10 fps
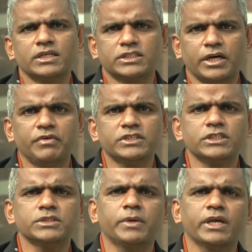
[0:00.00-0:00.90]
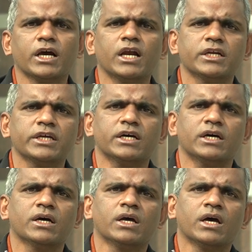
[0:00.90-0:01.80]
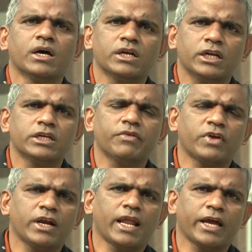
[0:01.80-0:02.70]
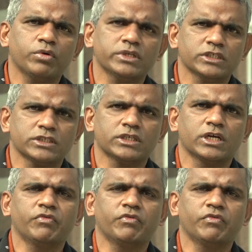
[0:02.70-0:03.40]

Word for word: services being held here in different languages.